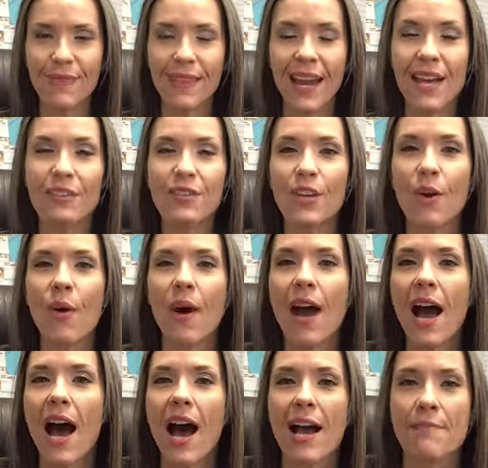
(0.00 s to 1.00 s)
And so
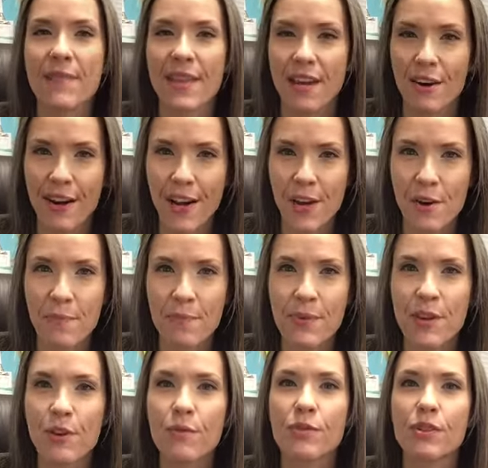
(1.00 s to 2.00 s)
I'm there to help you.